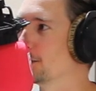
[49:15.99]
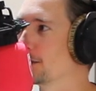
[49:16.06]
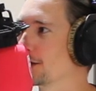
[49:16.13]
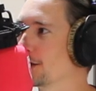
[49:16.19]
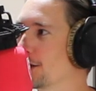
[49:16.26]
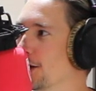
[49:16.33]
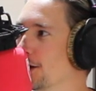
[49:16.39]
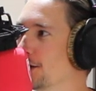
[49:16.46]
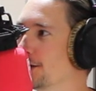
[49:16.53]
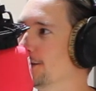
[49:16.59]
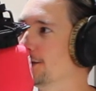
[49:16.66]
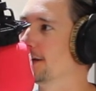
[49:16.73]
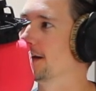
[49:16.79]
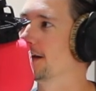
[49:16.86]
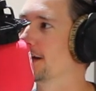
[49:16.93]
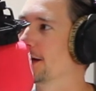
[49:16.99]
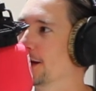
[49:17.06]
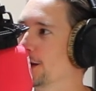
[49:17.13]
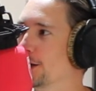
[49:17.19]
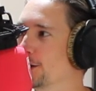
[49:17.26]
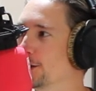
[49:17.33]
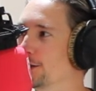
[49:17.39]
want to know
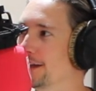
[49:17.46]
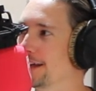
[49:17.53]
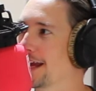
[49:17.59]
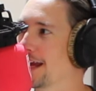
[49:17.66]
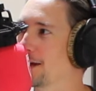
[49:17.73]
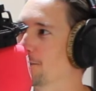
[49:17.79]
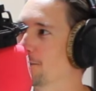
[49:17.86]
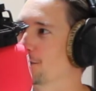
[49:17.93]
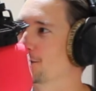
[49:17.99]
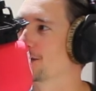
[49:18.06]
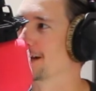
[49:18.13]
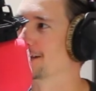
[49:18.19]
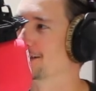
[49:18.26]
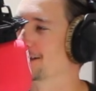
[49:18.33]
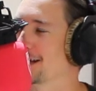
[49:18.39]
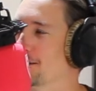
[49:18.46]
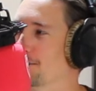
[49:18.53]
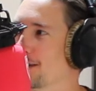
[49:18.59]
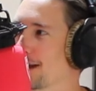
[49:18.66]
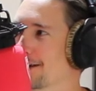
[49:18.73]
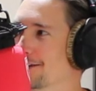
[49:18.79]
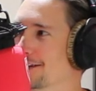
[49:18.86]
who the game with the changing
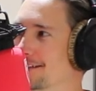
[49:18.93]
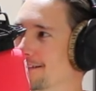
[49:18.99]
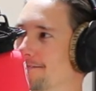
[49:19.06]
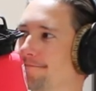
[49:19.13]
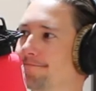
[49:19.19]
name player is?